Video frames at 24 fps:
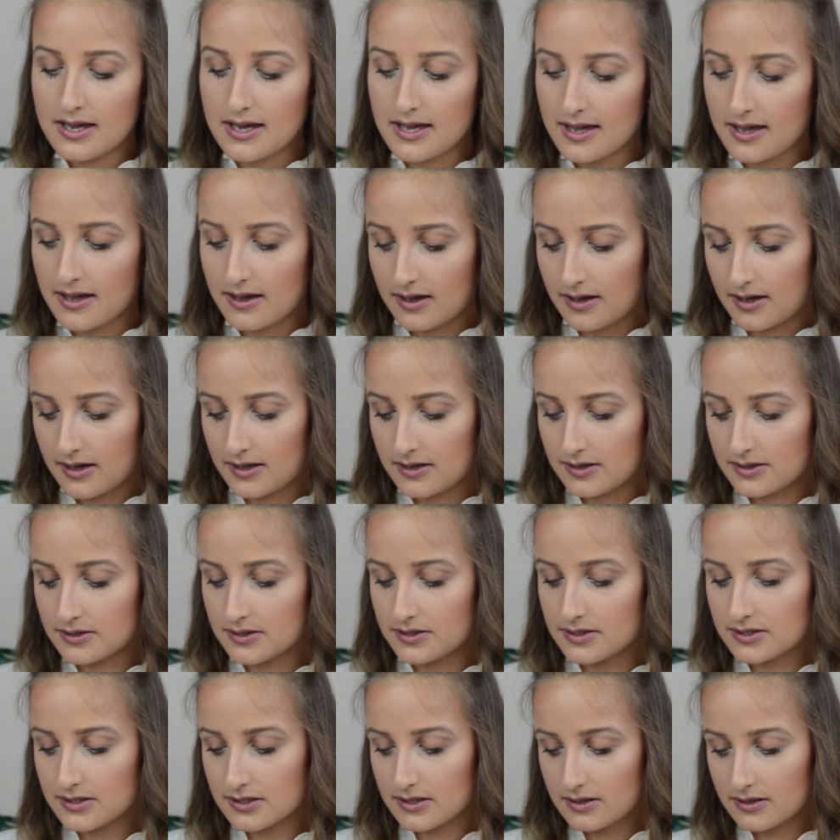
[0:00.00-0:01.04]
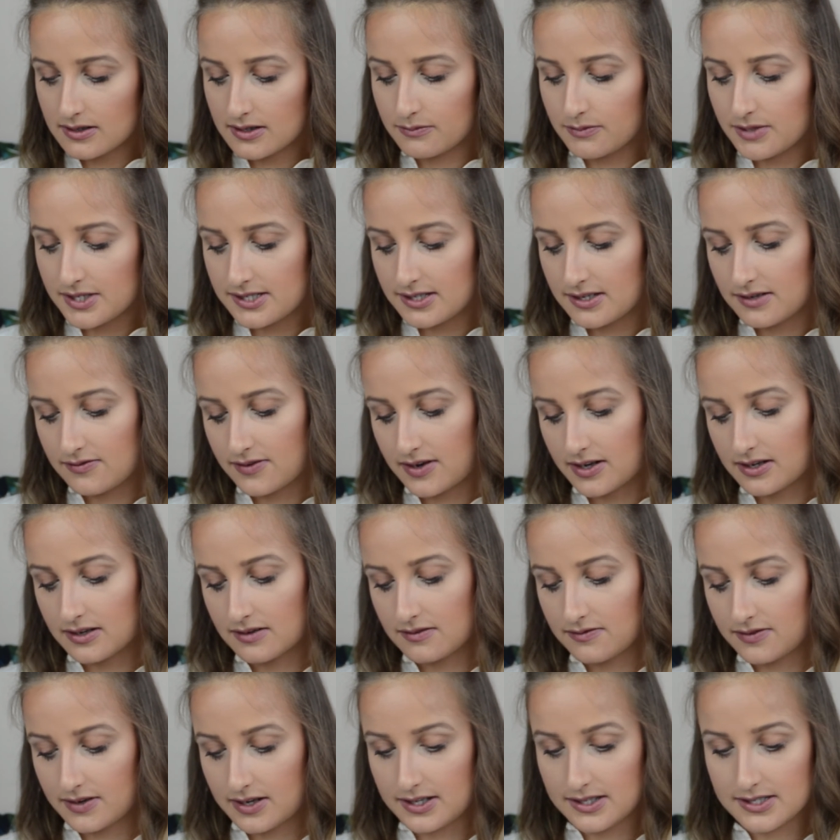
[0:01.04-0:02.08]
and let me see if I can
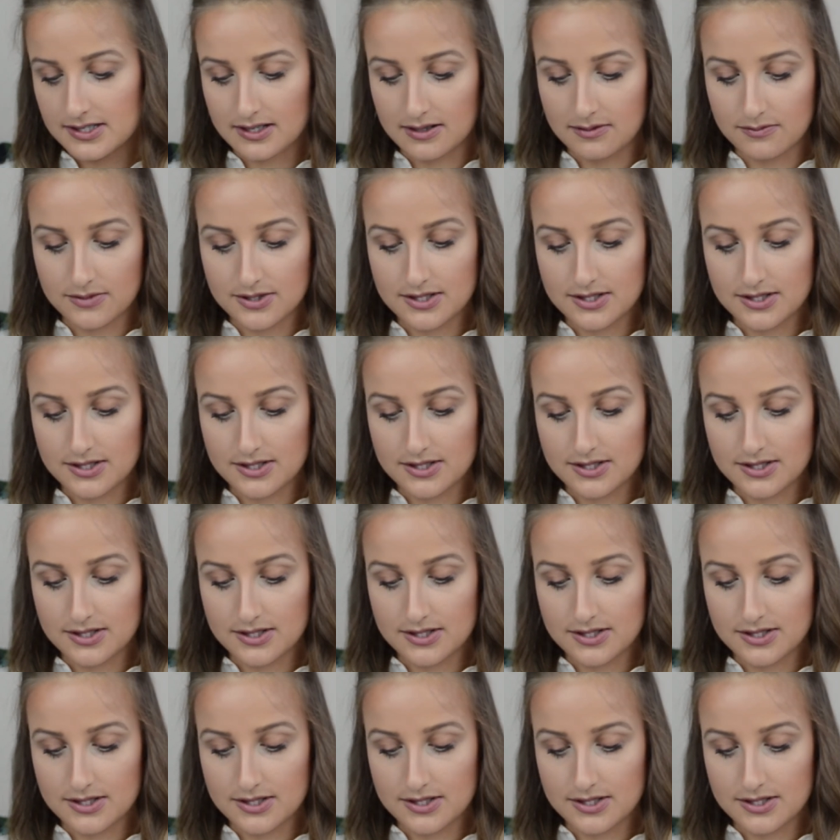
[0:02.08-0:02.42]
find some.